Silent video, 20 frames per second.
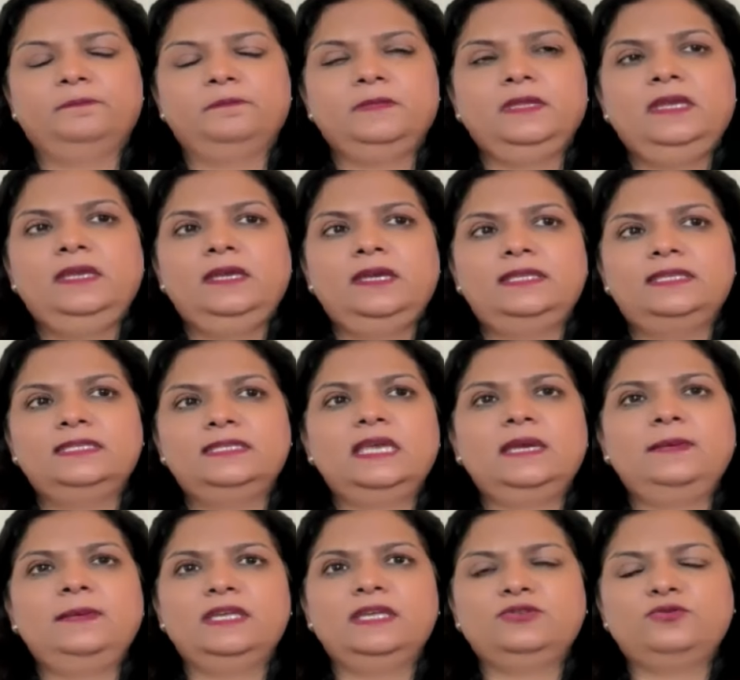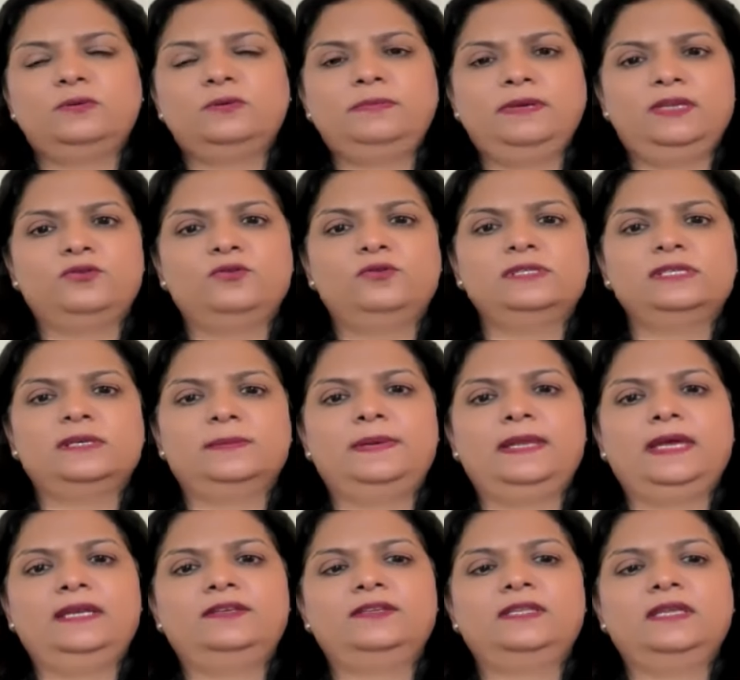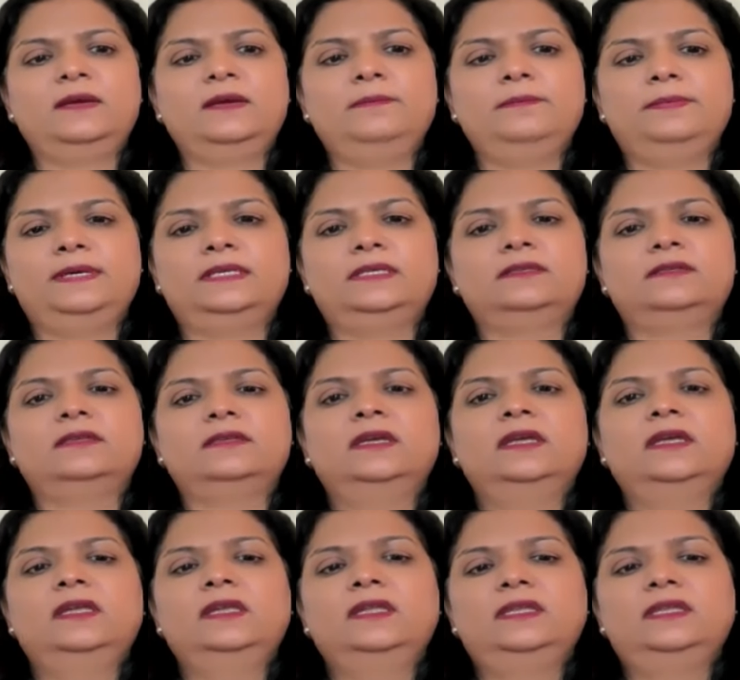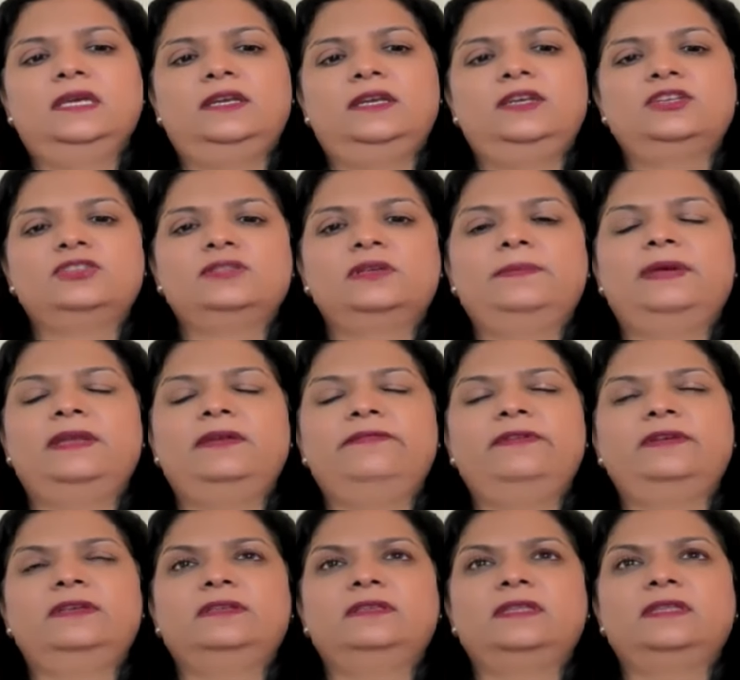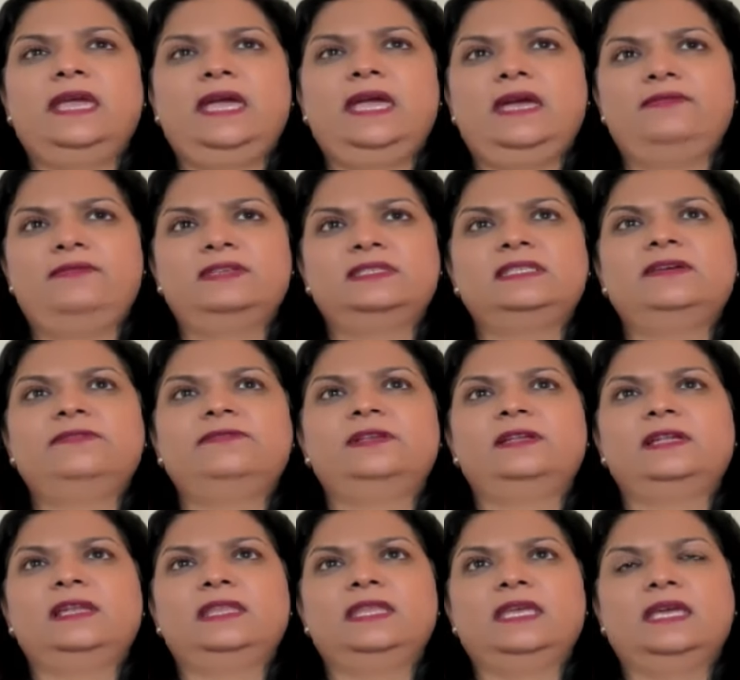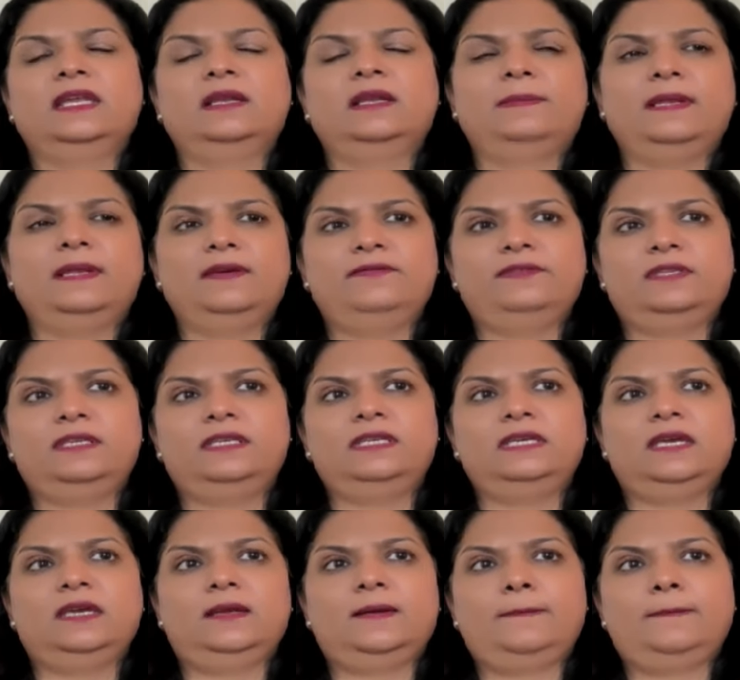And the same H1B rules apply to them, but the additional benefit they have is definitely they can apply for the TN.